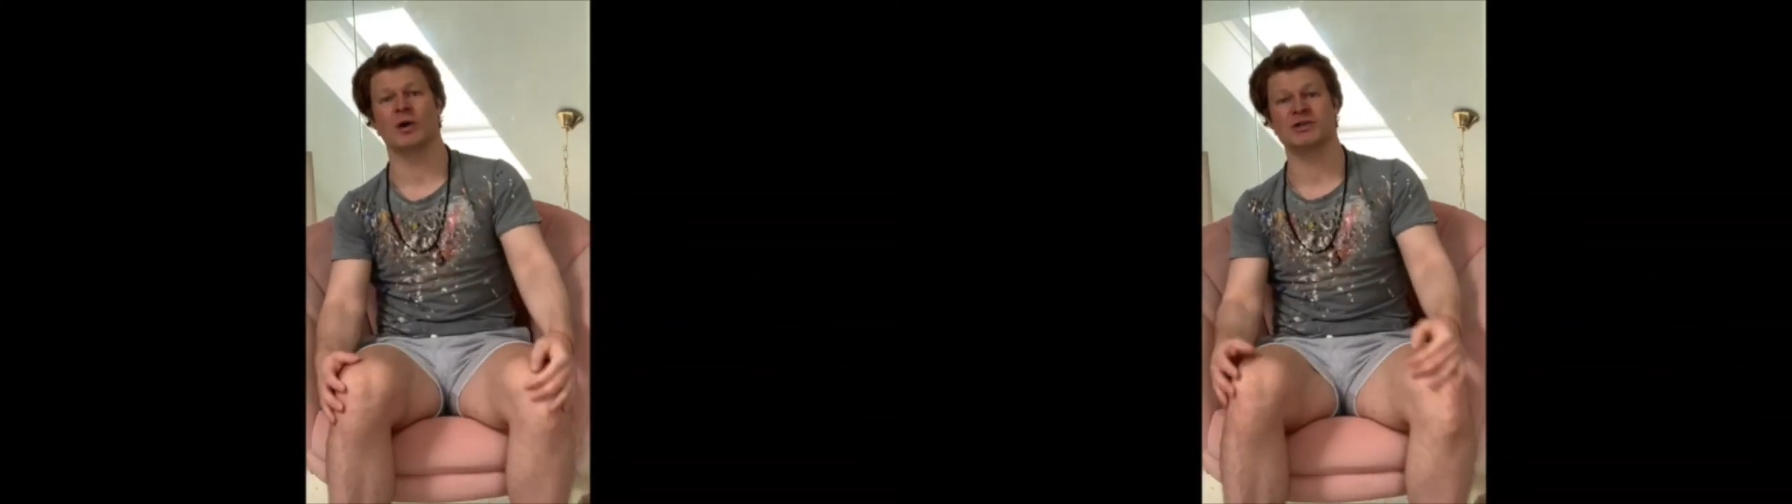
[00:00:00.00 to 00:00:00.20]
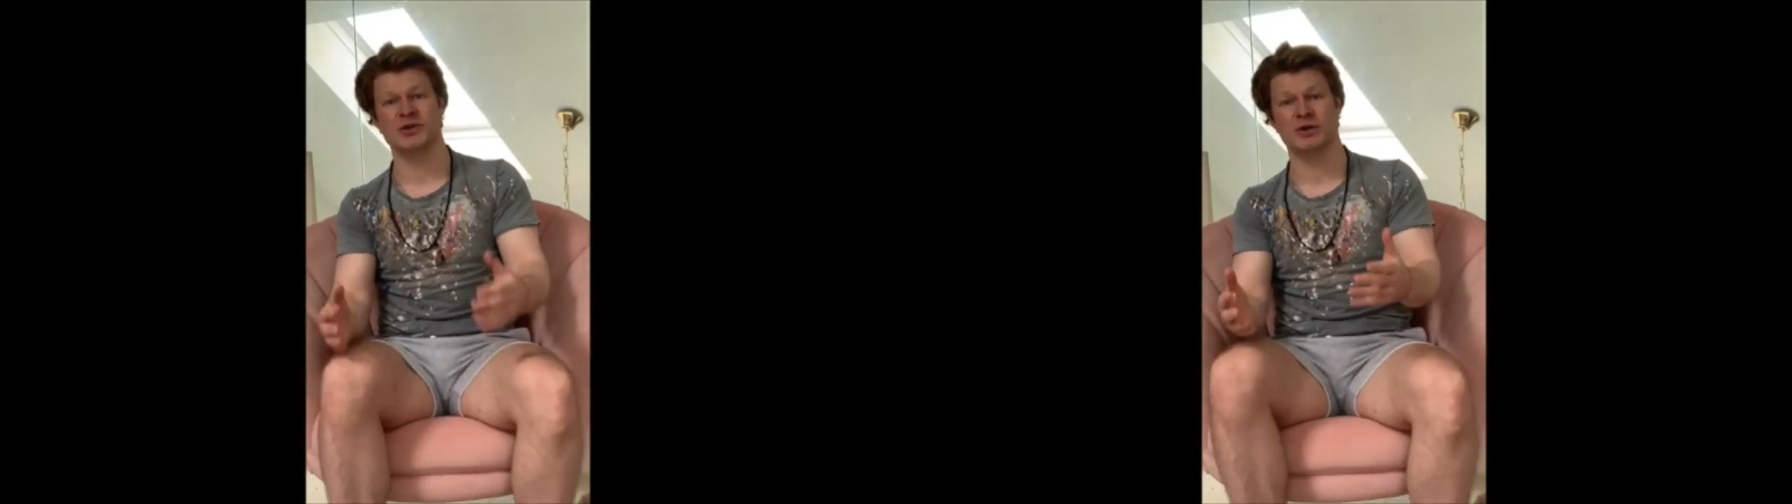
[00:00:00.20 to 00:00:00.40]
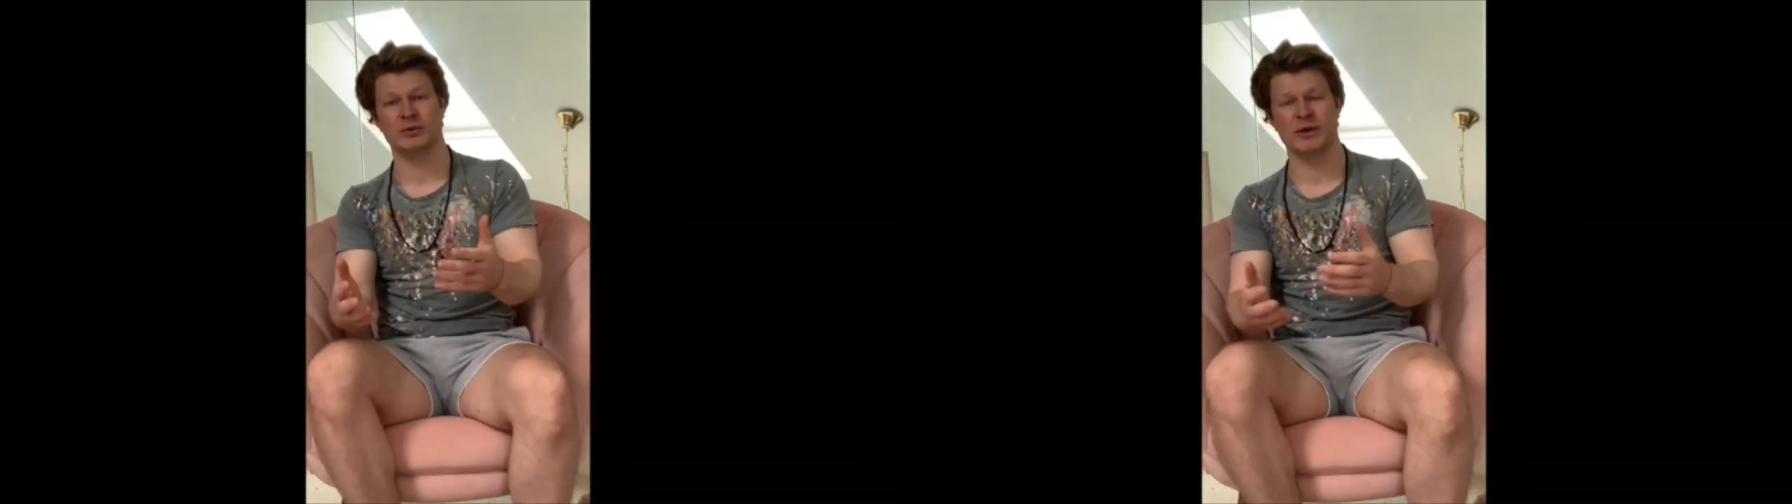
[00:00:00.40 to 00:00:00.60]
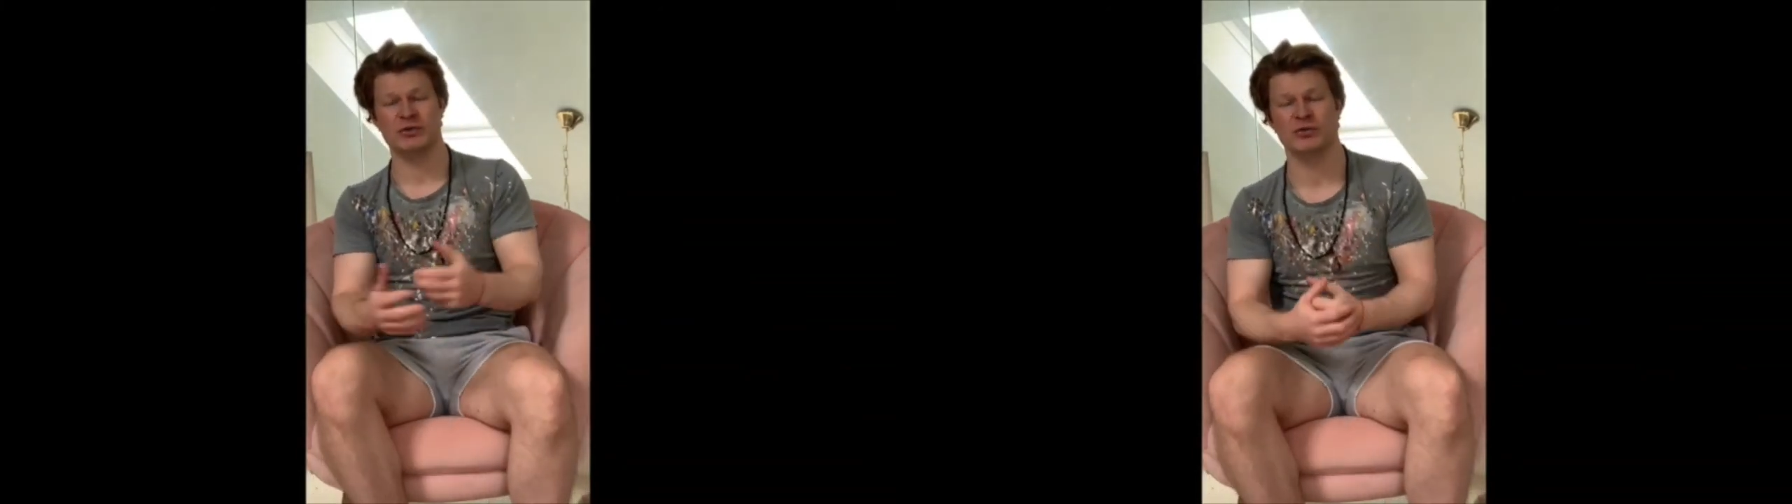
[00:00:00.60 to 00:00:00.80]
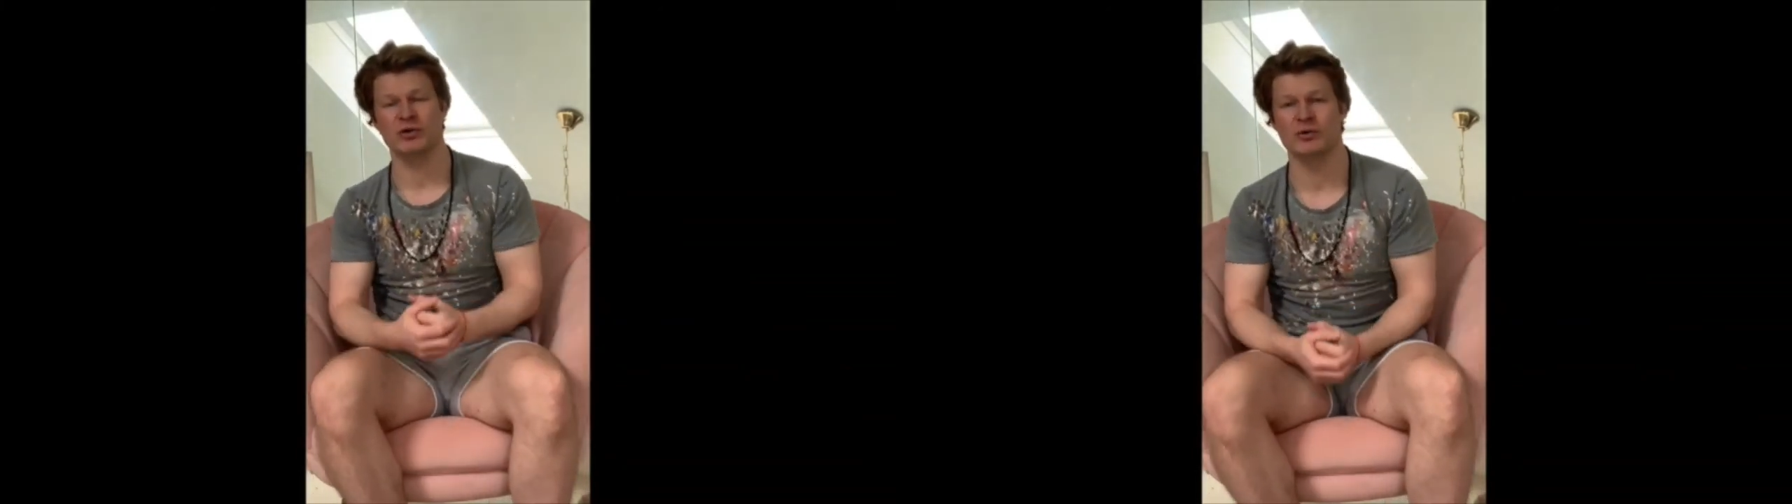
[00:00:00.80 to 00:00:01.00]
watching all the way
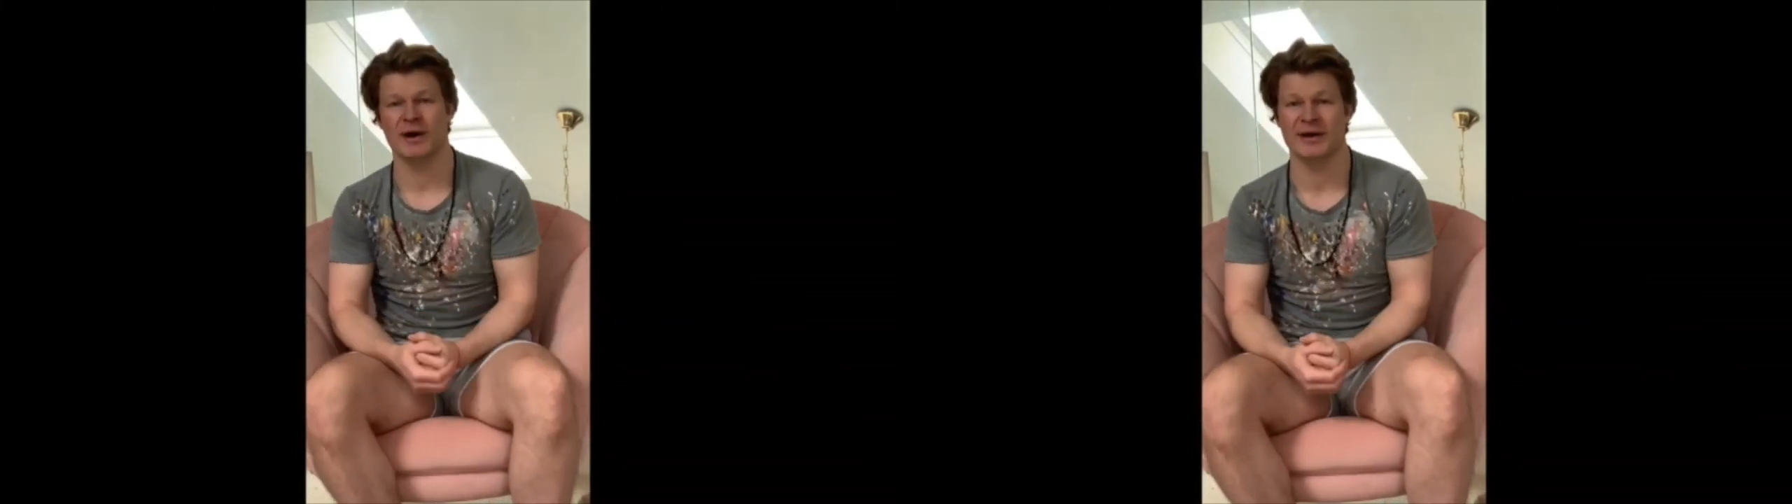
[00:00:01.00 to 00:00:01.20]
through,